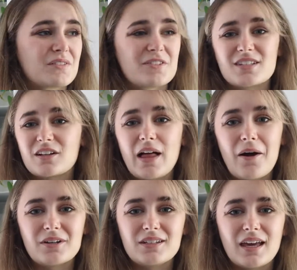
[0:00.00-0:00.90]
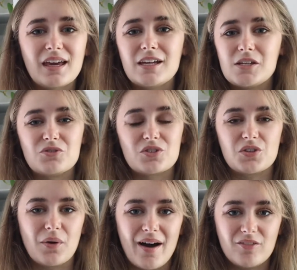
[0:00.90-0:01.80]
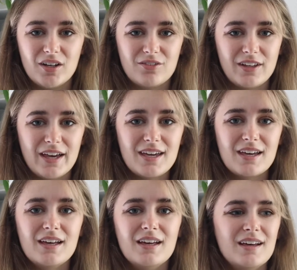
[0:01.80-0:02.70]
if it's a cloudy day and you just don't have enough light,